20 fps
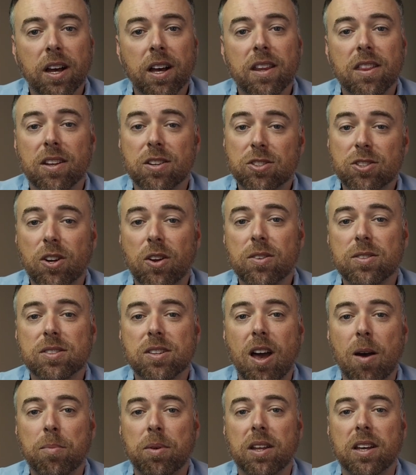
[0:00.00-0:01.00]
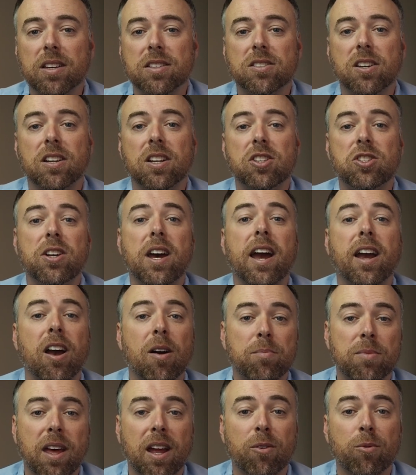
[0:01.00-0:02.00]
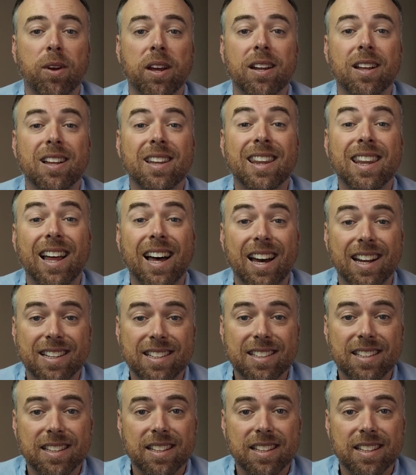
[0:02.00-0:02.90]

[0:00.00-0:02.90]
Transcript: the insurance company is going to jack up that rate a lot.